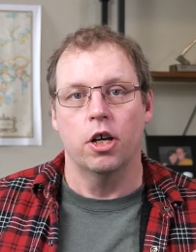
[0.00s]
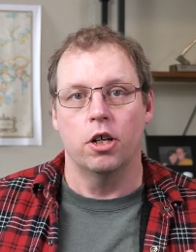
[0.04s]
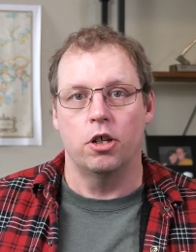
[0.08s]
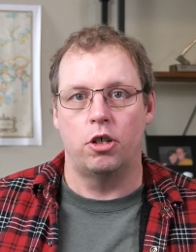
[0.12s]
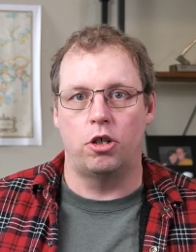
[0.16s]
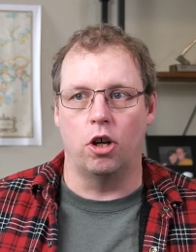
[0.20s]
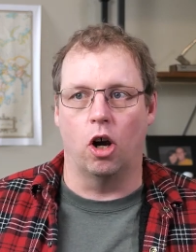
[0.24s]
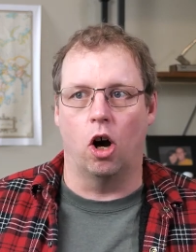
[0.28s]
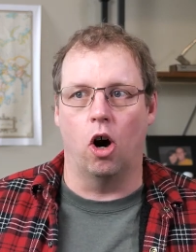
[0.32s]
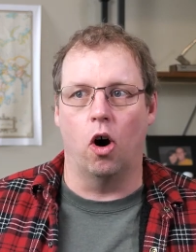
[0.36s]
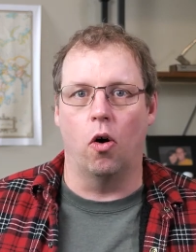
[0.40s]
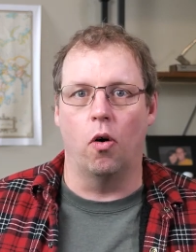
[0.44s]

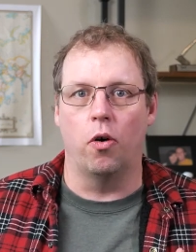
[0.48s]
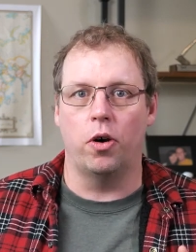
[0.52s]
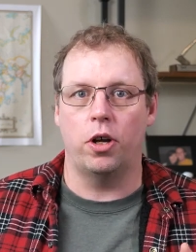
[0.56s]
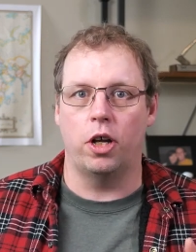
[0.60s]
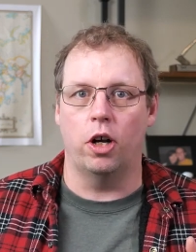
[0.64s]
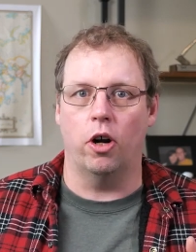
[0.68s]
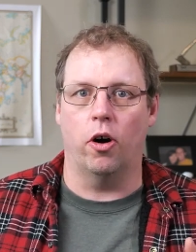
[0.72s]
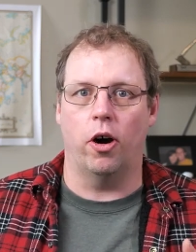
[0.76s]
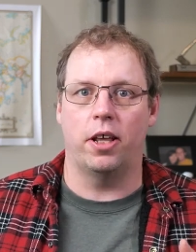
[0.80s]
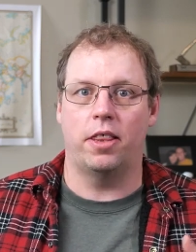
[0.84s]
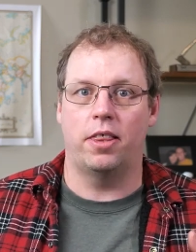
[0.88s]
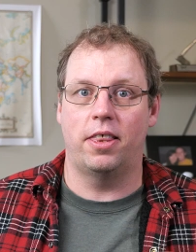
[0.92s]
So,
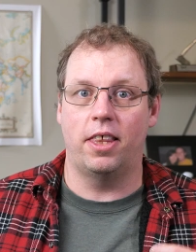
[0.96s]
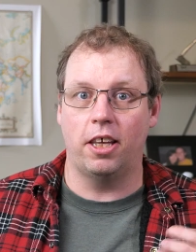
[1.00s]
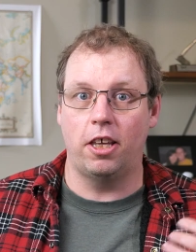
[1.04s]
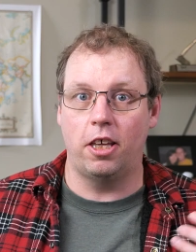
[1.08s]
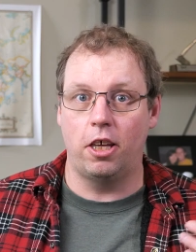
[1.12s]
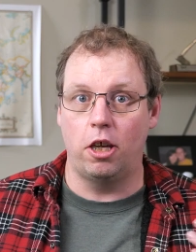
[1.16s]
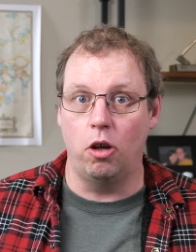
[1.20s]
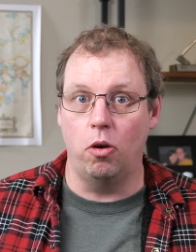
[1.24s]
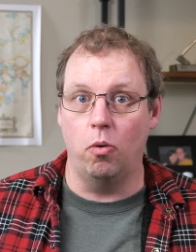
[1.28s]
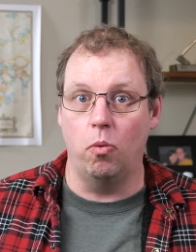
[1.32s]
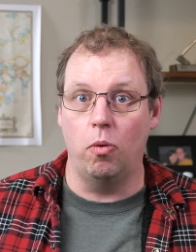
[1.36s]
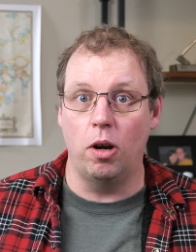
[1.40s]
I
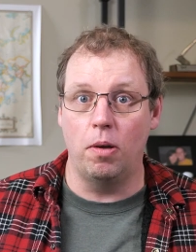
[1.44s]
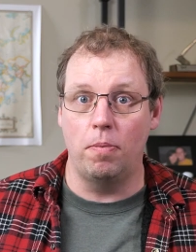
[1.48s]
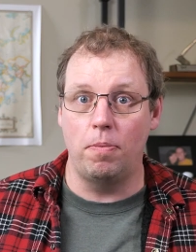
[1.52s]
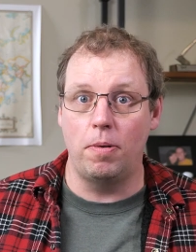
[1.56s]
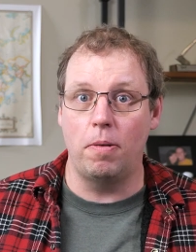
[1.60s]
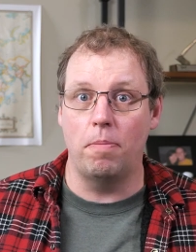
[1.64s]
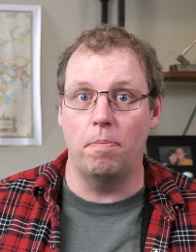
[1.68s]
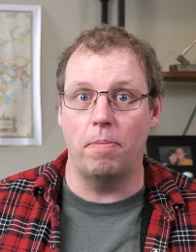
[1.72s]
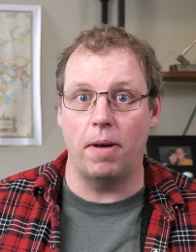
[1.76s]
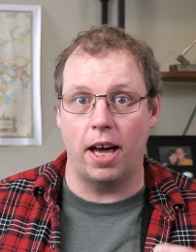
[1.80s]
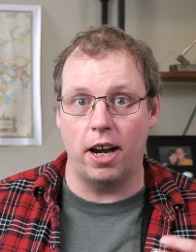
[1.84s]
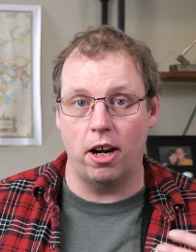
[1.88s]
think you would
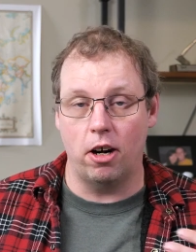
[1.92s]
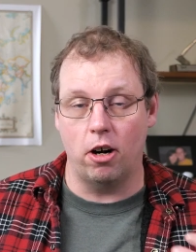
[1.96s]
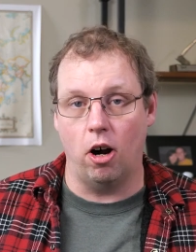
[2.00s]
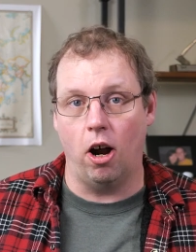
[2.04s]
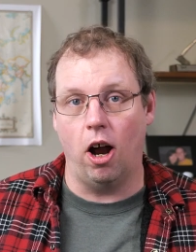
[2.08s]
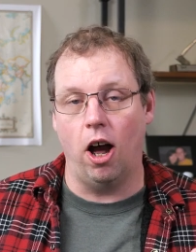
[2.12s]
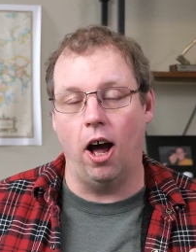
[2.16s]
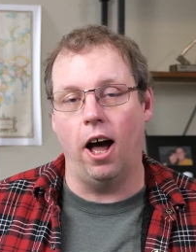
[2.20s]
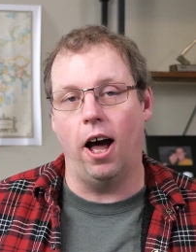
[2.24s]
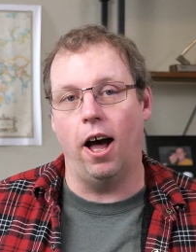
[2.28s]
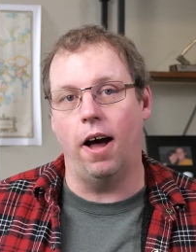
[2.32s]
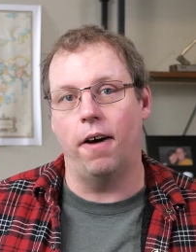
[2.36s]
be better
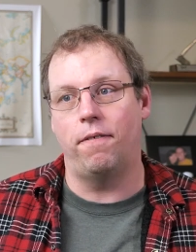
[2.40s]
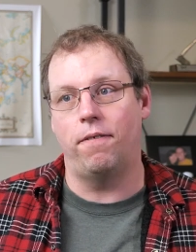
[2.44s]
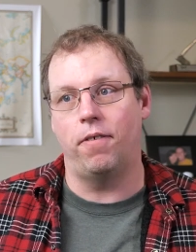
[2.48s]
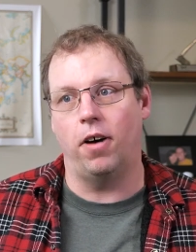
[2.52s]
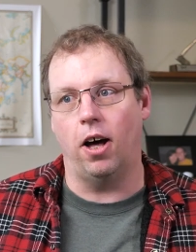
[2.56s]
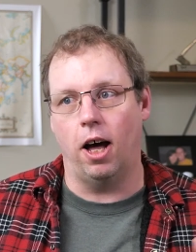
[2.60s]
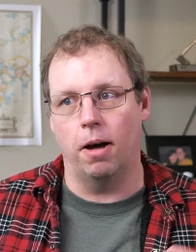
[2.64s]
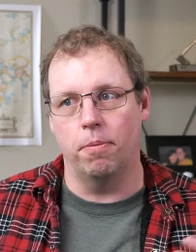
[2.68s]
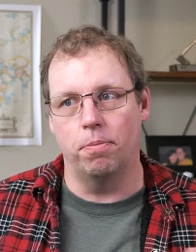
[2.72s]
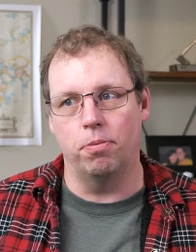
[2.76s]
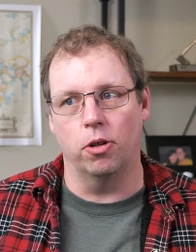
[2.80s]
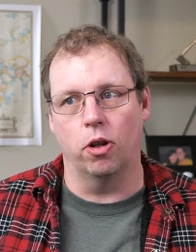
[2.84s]
off
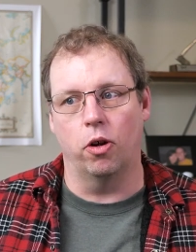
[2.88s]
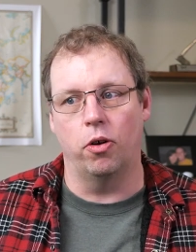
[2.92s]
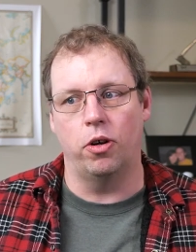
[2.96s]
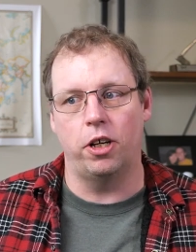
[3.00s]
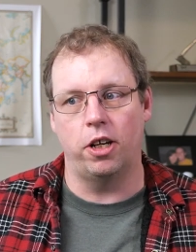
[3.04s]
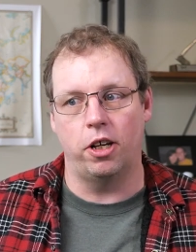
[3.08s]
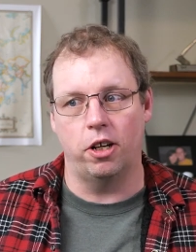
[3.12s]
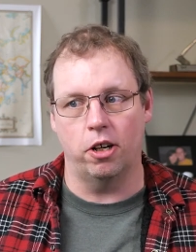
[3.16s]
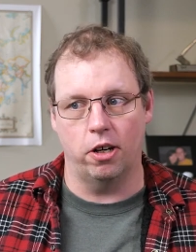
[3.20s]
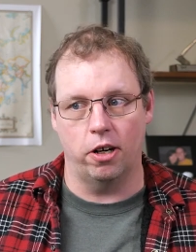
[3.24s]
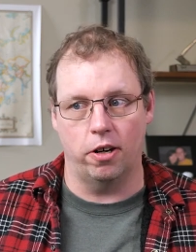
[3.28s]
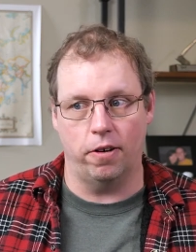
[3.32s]

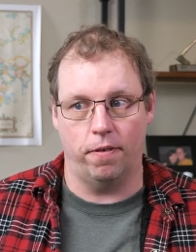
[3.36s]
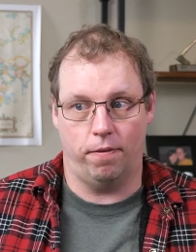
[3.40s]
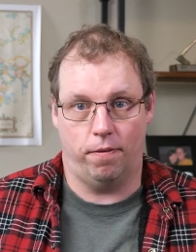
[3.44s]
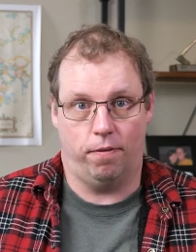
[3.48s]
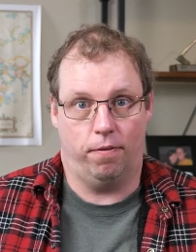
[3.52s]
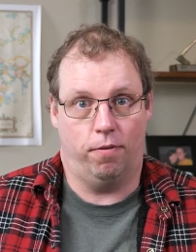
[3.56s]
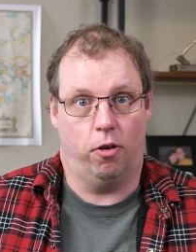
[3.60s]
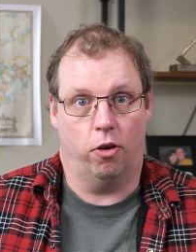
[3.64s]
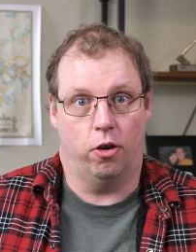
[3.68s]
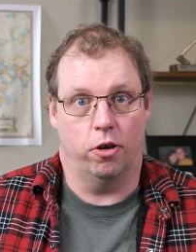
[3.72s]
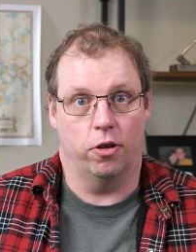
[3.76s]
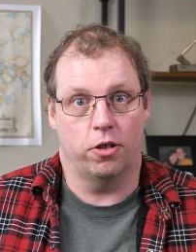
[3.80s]
uploading your
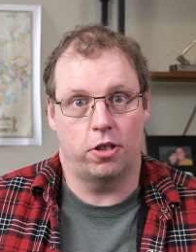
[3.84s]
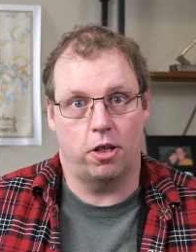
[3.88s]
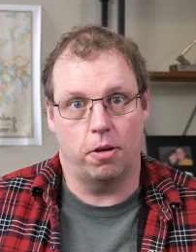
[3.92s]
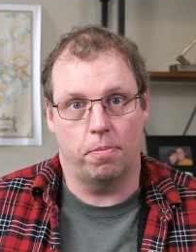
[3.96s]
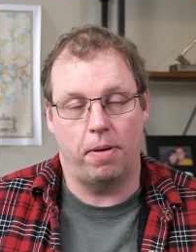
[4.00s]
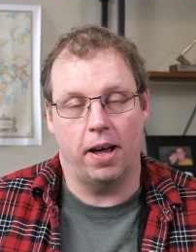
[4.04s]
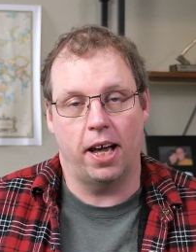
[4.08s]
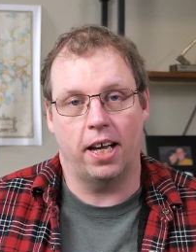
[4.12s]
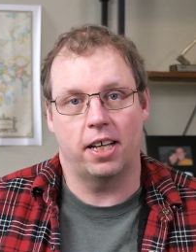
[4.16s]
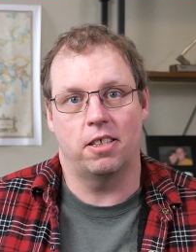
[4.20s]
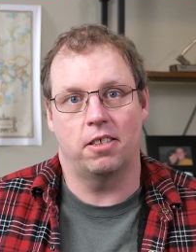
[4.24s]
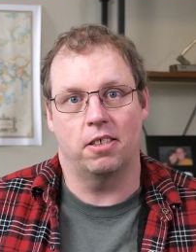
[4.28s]
photos to
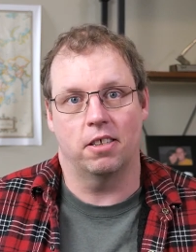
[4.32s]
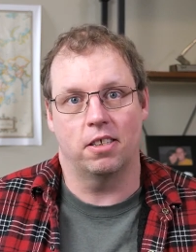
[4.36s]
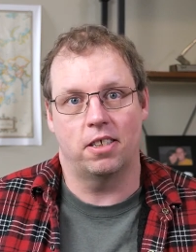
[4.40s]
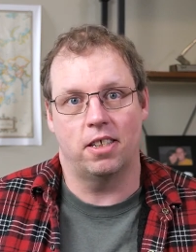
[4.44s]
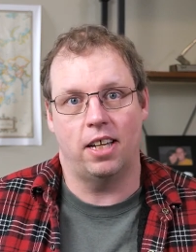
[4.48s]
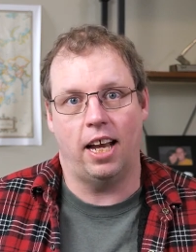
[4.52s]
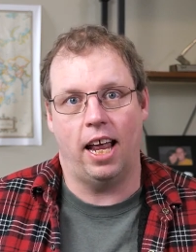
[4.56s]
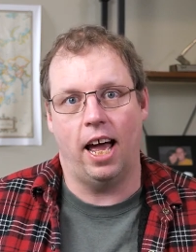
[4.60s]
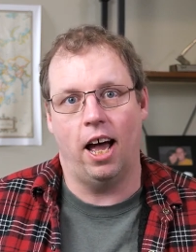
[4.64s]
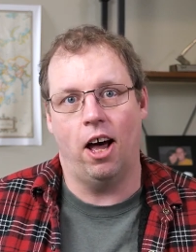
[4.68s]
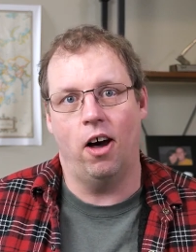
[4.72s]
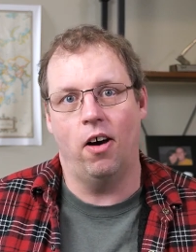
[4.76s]
Pexels
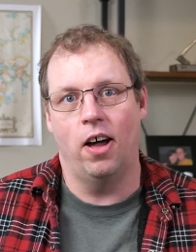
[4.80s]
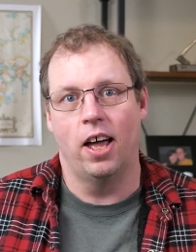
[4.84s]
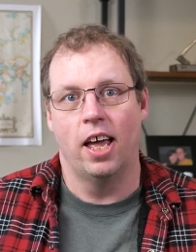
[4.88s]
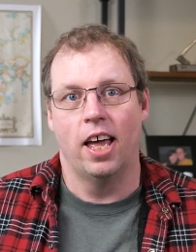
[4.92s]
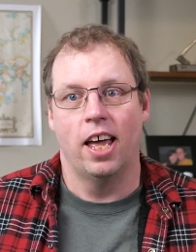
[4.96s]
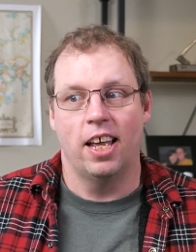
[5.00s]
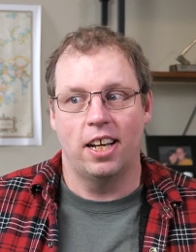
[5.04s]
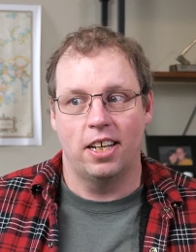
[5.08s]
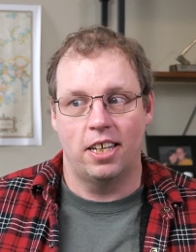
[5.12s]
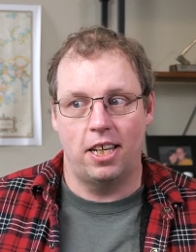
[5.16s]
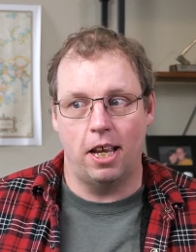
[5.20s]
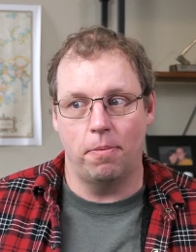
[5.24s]
now,
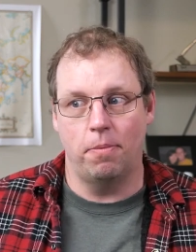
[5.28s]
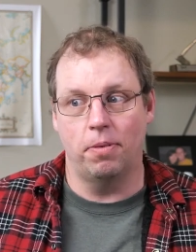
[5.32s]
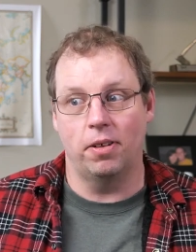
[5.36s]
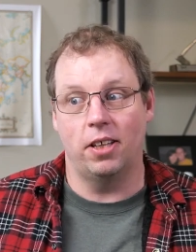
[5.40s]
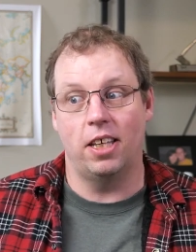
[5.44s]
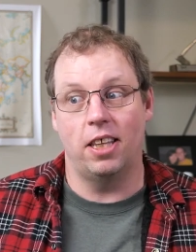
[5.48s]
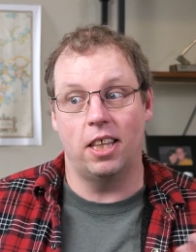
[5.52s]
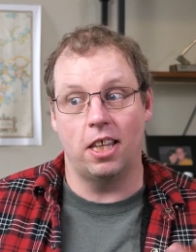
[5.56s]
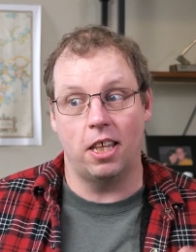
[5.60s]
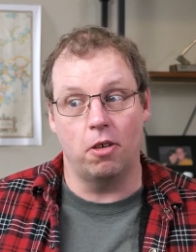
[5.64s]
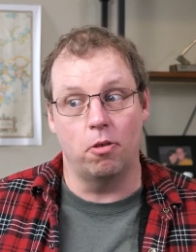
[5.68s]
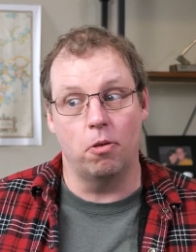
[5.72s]

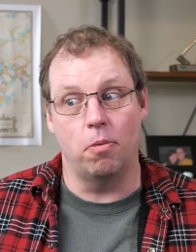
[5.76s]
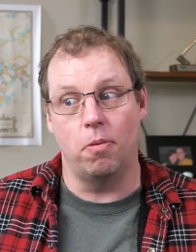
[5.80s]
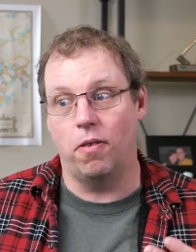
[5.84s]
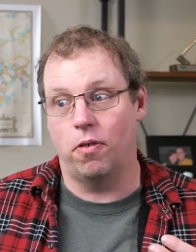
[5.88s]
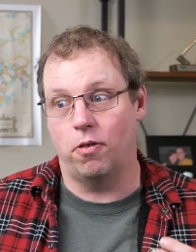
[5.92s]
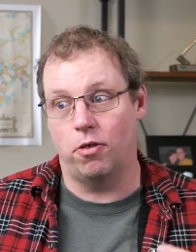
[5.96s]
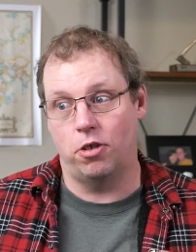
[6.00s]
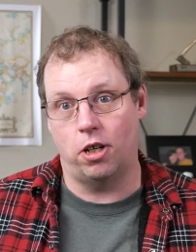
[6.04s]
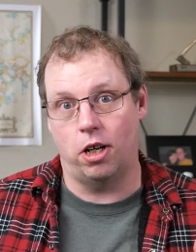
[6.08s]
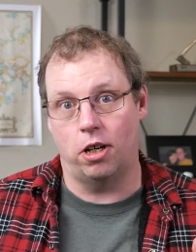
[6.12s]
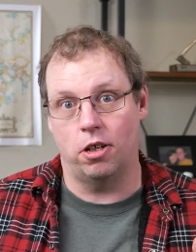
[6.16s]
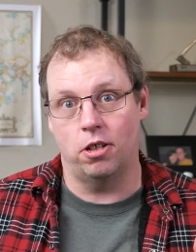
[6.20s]
typically than you would be
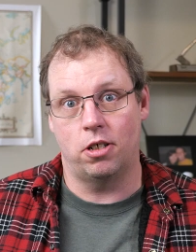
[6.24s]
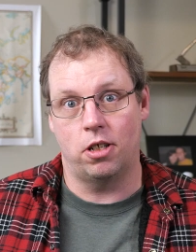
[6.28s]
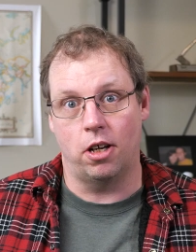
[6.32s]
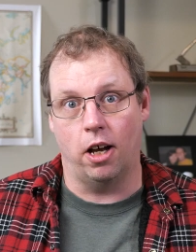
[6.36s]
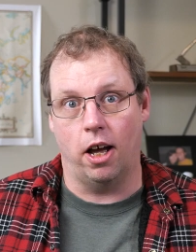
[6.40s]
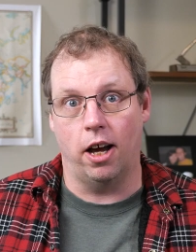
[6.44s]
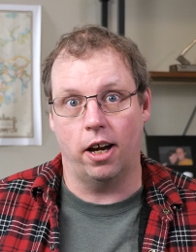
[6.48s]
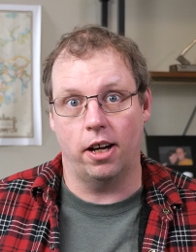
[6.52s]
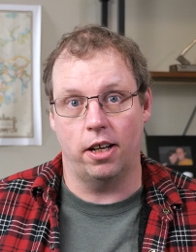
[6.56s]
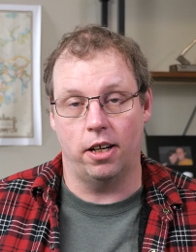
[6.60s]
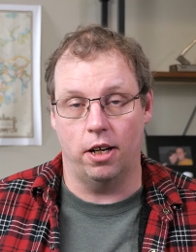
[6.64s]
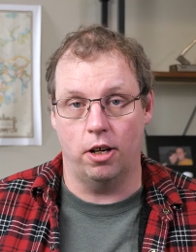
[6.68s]
for
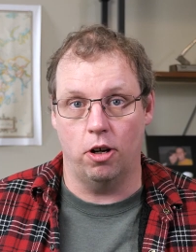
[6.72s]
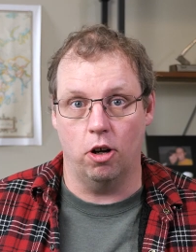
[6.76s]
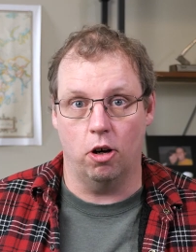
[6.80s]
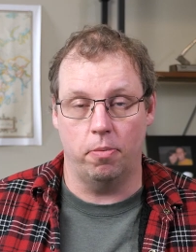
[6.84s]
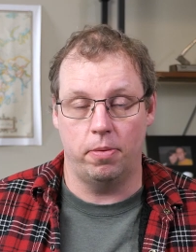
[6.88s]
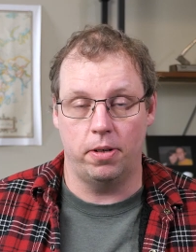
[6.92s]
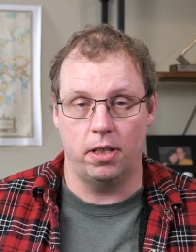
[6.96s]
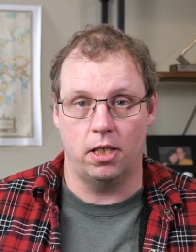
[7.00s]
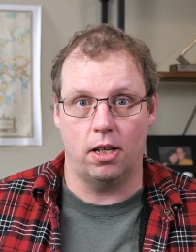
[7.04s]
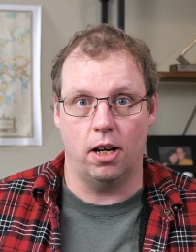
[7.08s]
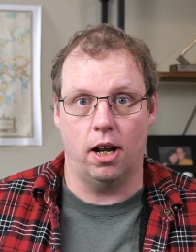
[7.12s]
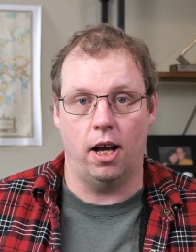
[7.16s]
Shutterstock and
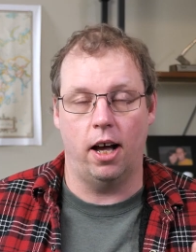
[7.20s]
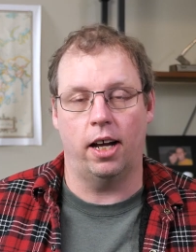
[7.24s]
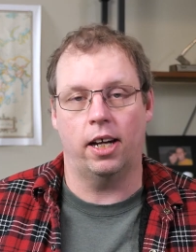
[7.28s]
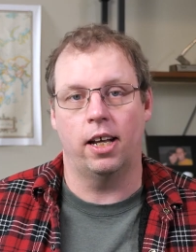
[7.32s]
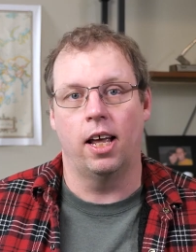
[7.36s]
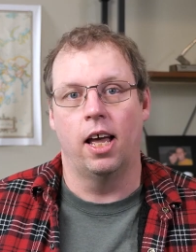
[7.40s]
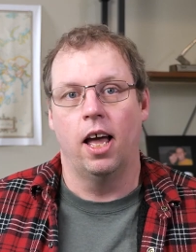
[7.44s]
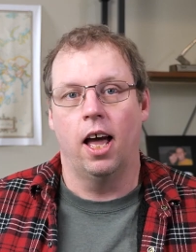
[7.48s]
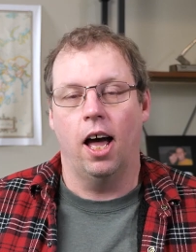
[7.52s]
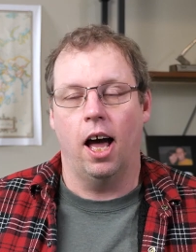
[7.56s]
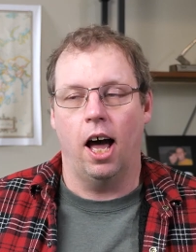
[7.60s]
Adobe Stock.